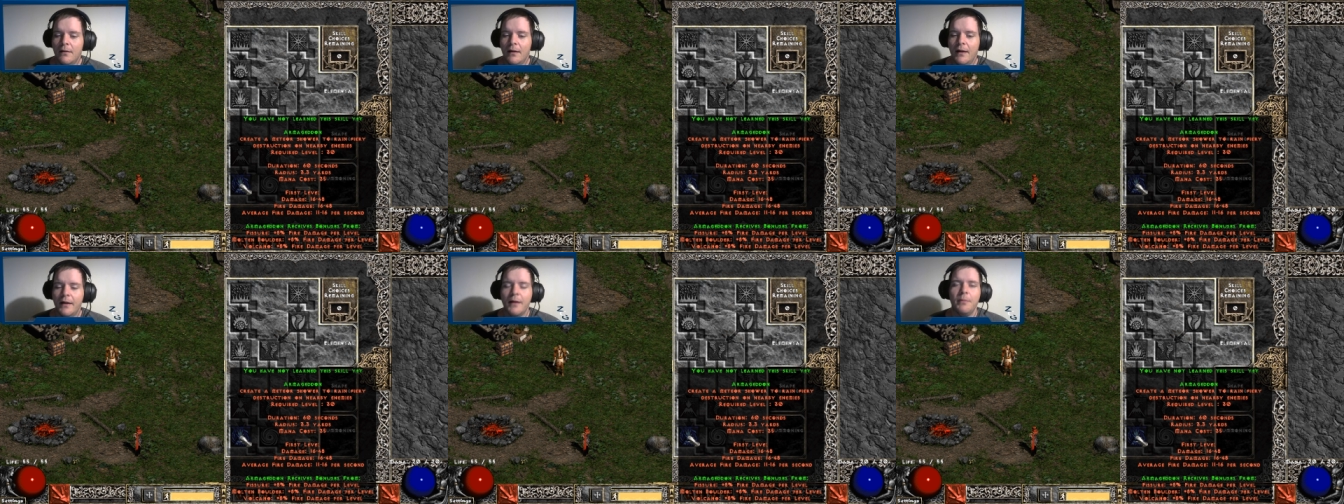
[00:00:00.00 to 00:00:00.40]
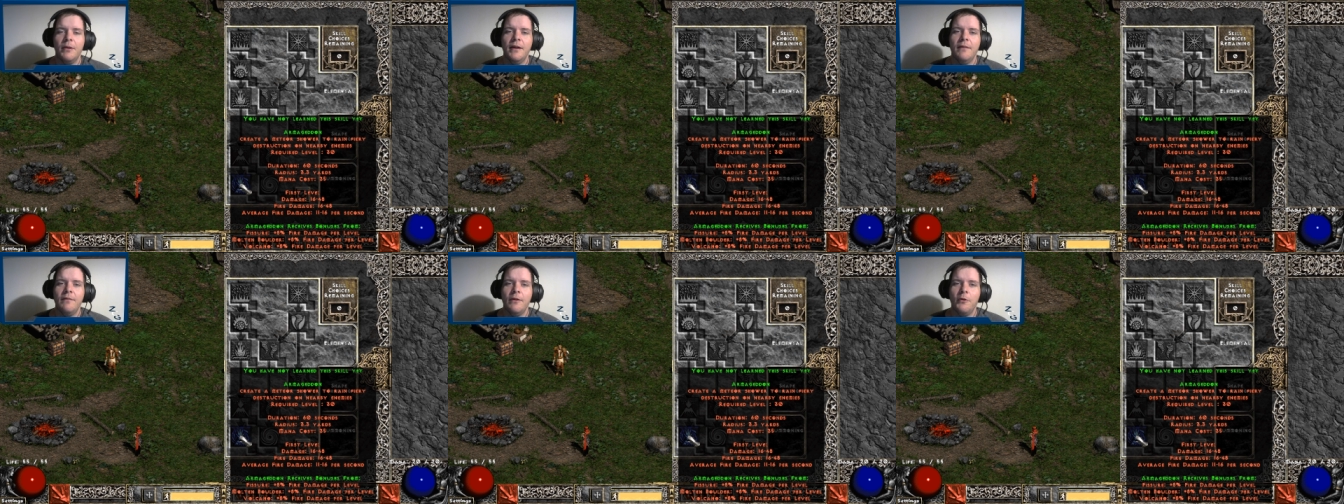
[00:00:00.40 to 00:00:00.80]
and I
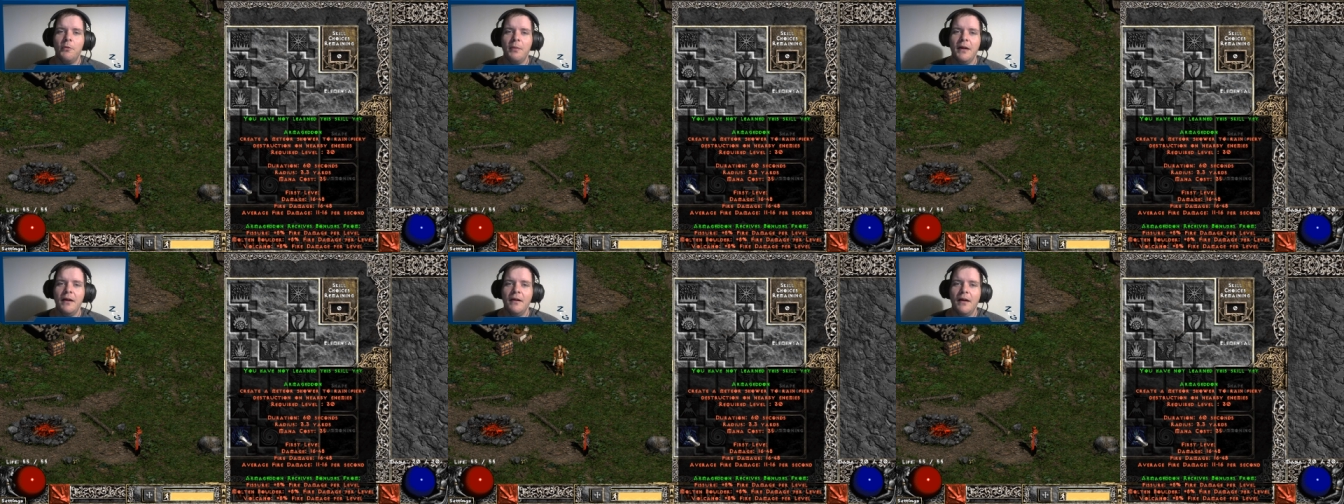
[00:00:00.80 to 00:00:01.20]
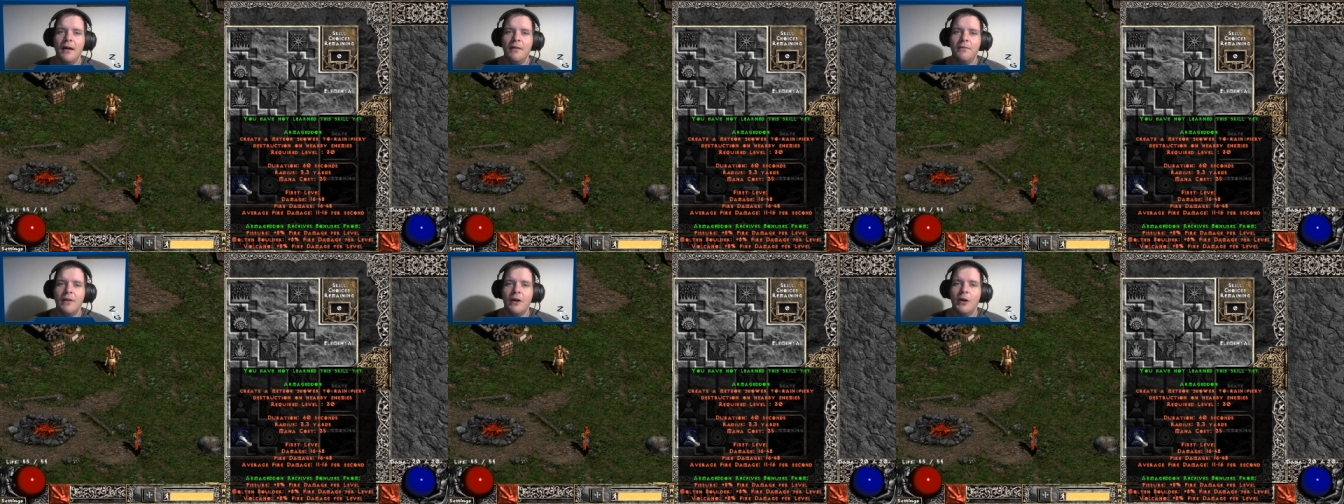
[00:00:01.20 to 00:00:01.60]
believe it will be
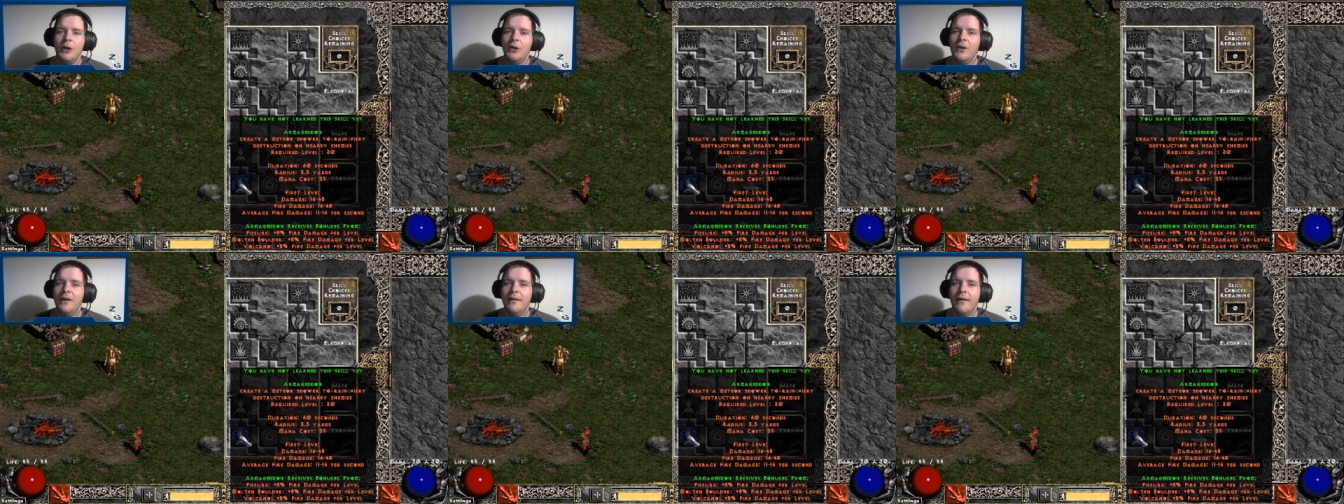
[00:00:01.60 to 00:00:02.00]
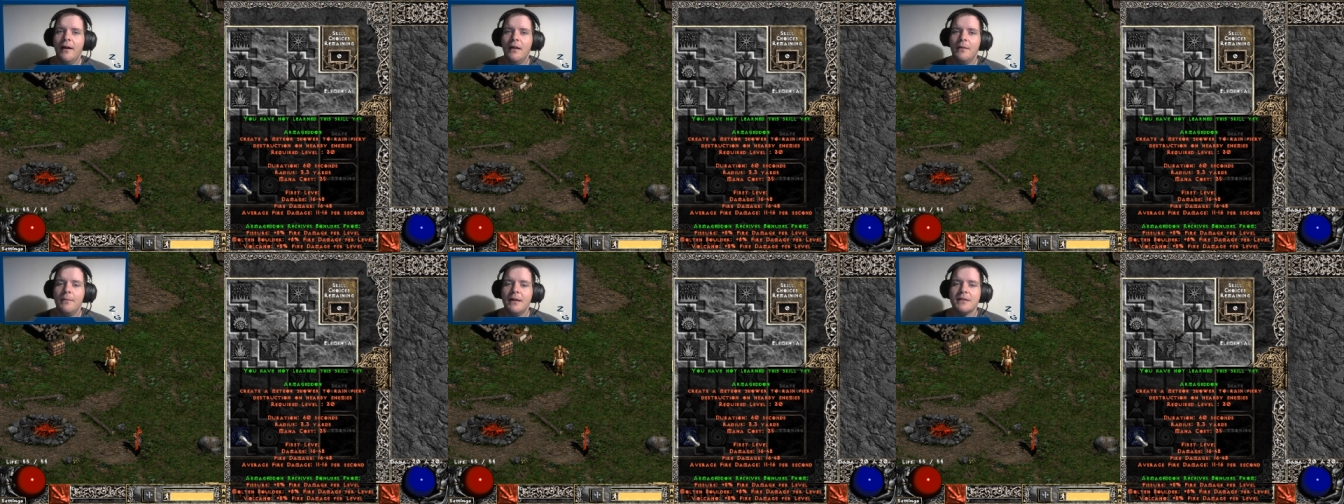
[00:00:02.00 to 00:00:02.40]
a very good
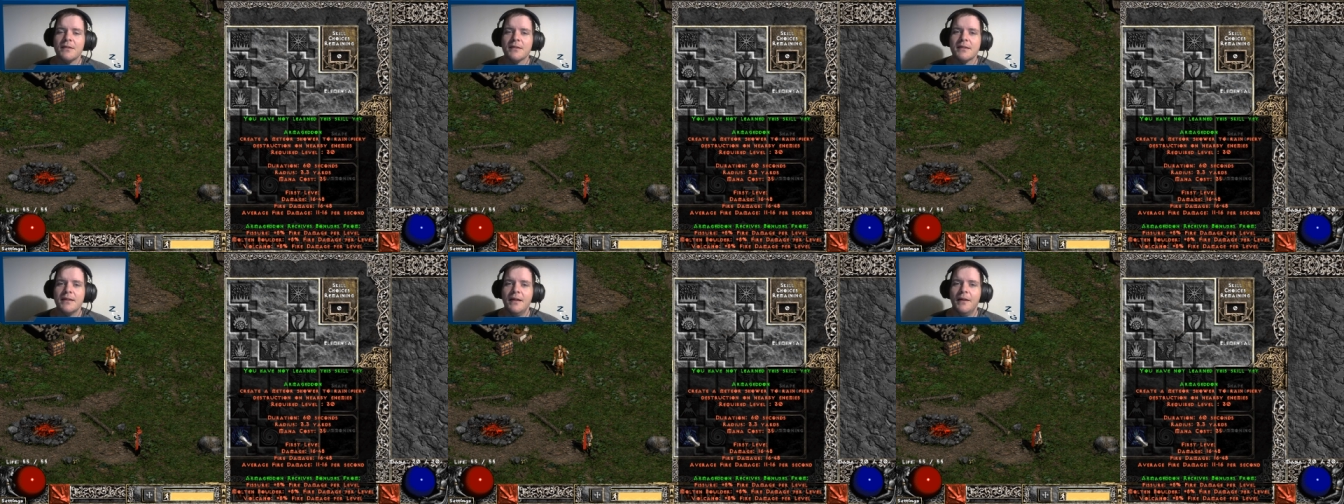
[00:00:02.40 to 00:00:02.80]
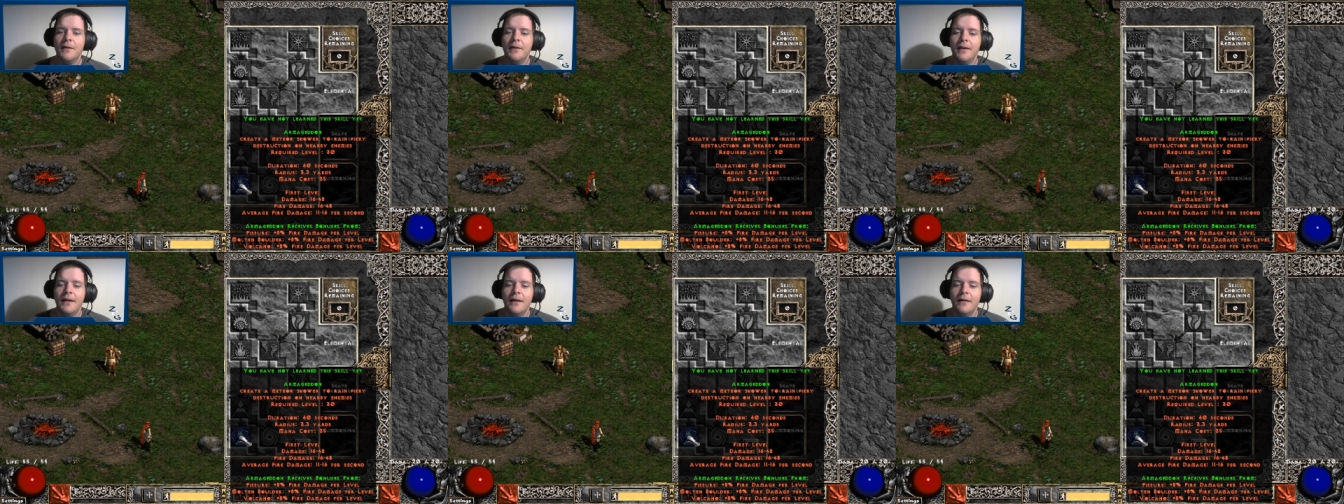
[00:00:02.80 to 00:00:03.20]
elemental
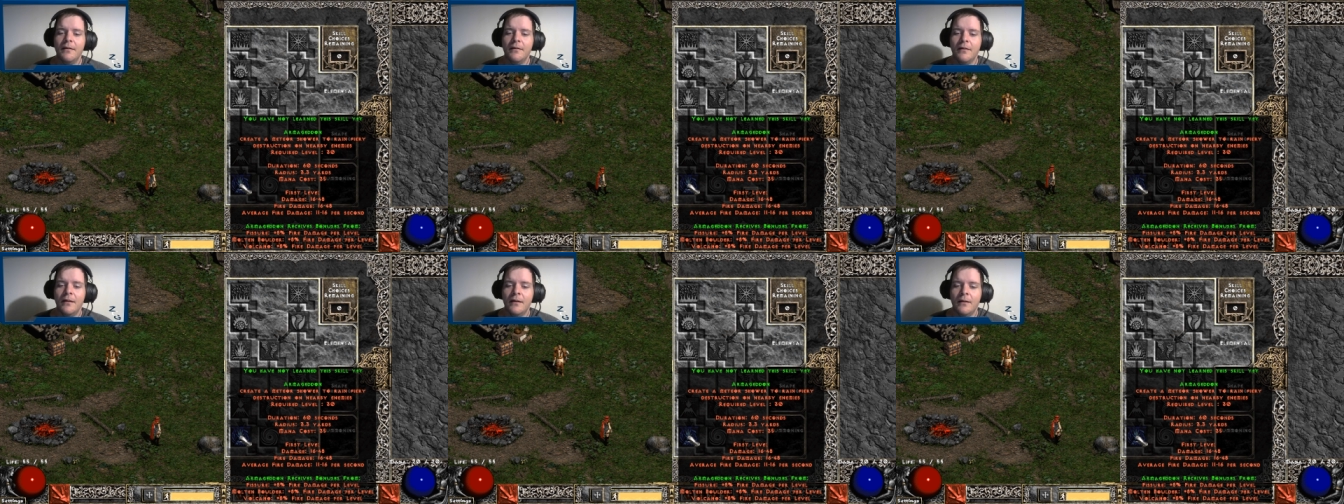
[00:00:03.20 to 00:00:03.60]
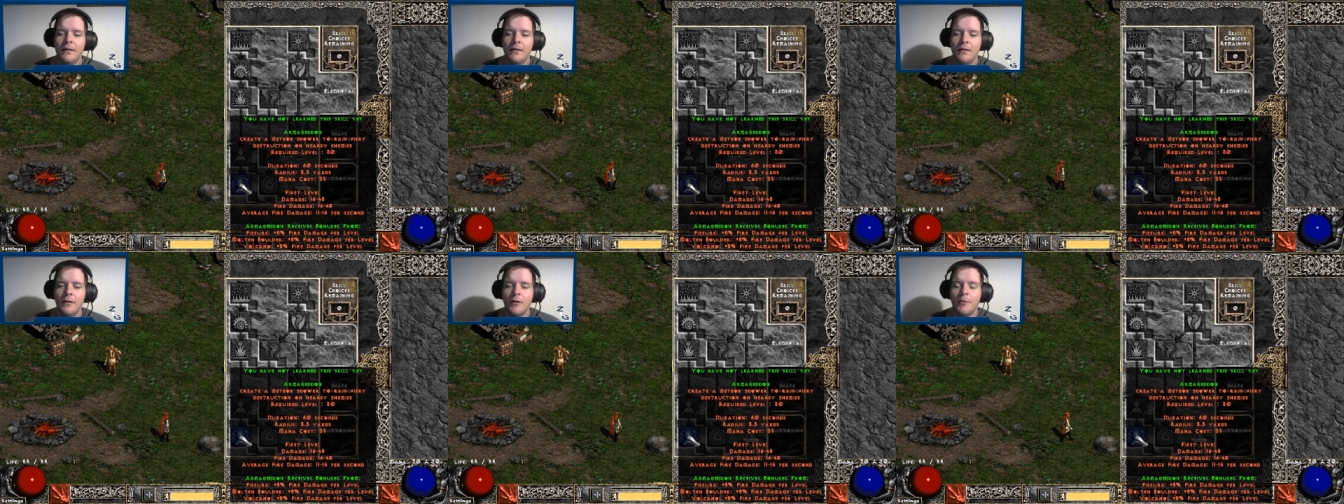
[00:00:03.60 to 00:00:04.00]
skill in
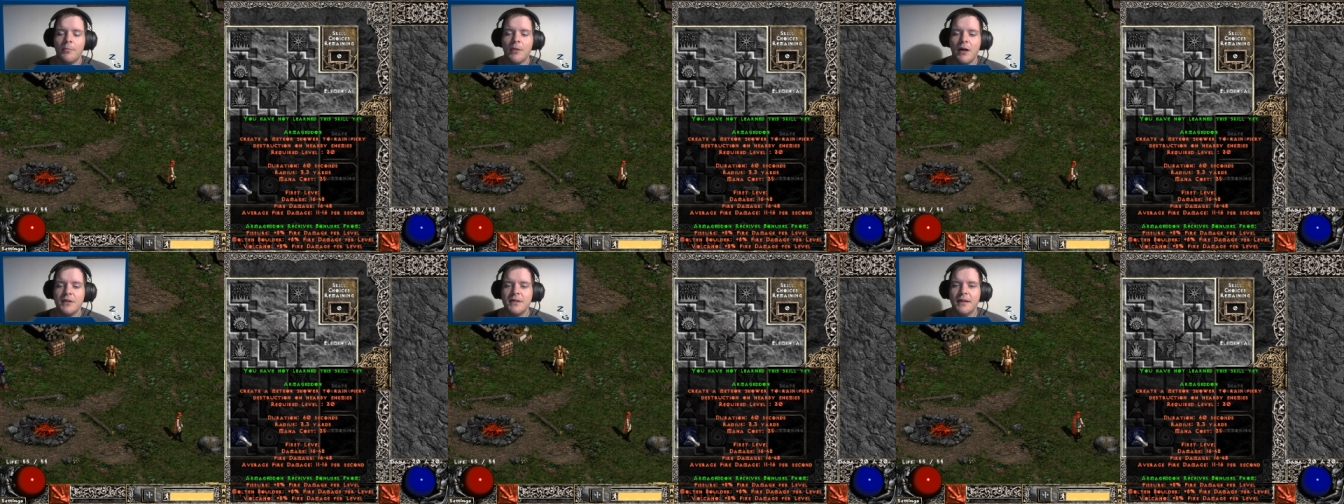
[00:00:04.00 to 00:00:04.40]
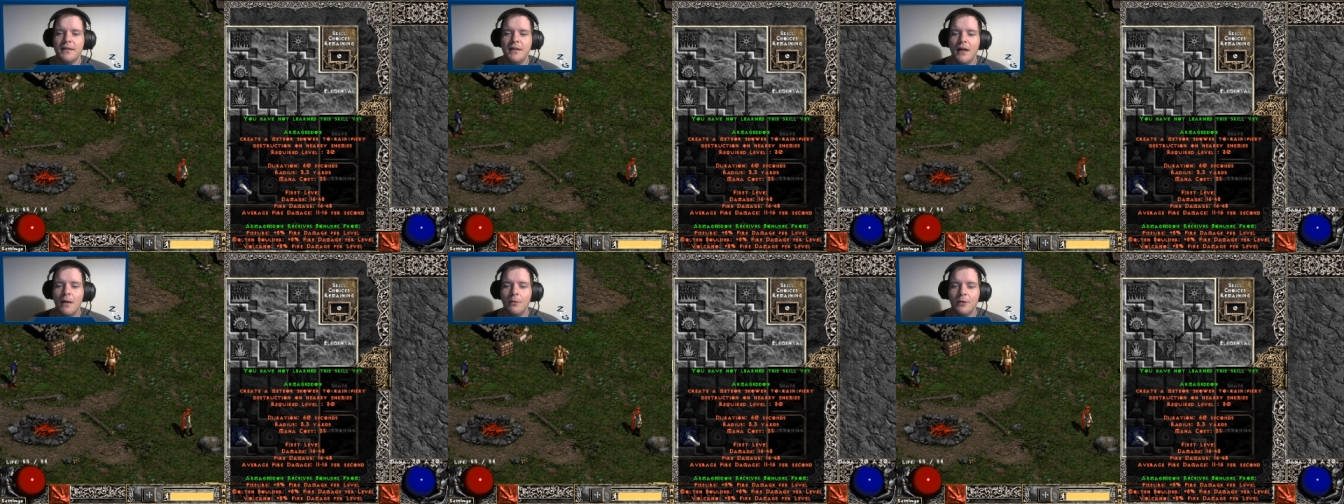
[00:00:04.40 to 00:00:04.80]
Project
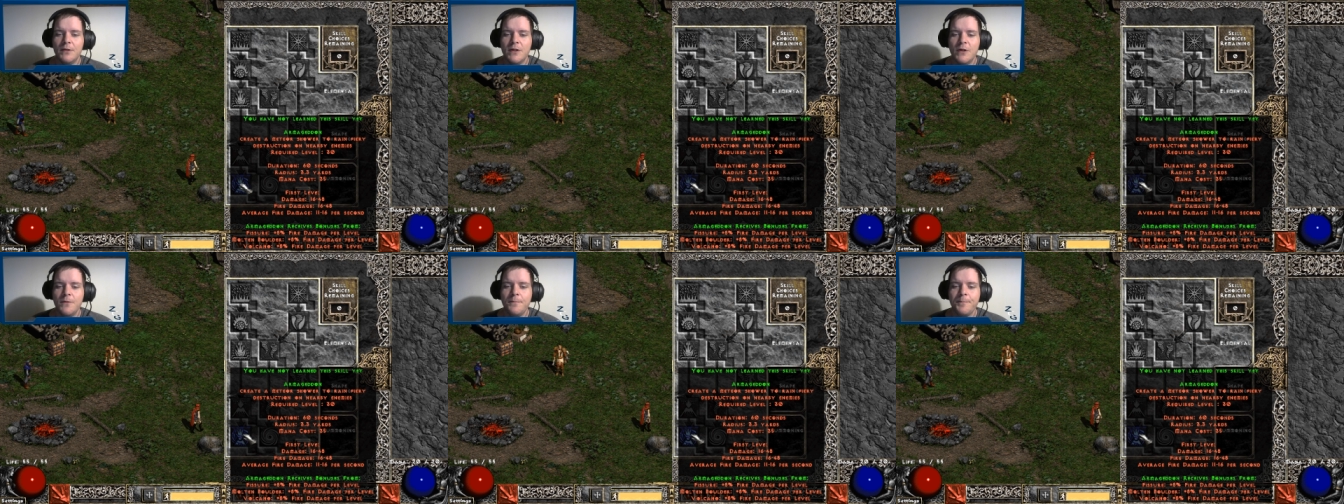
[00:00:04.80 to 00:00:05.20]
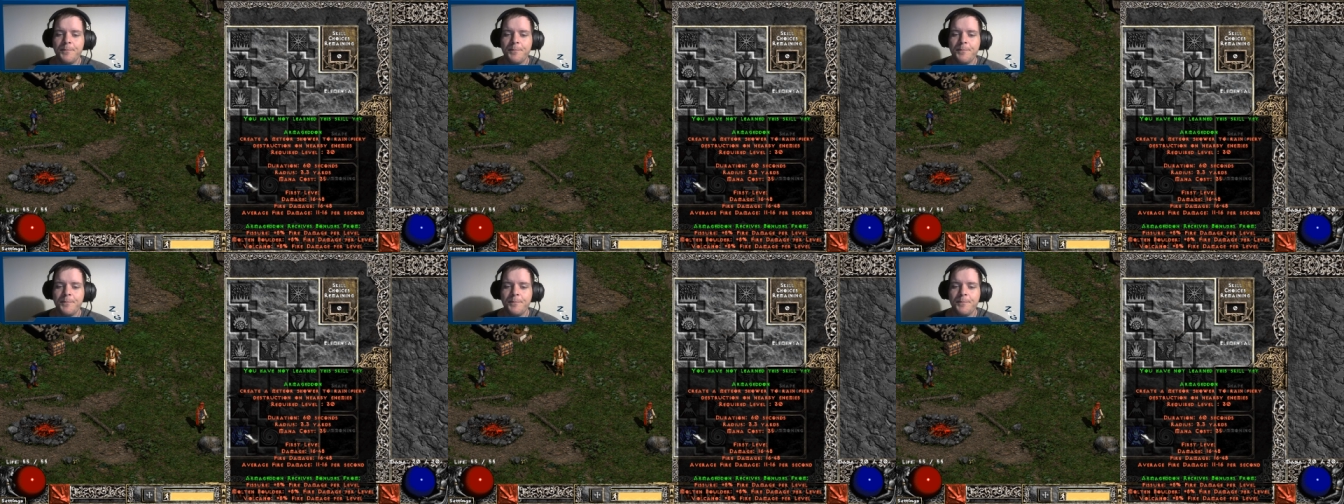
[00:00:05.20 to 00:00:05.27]
Diablo 2.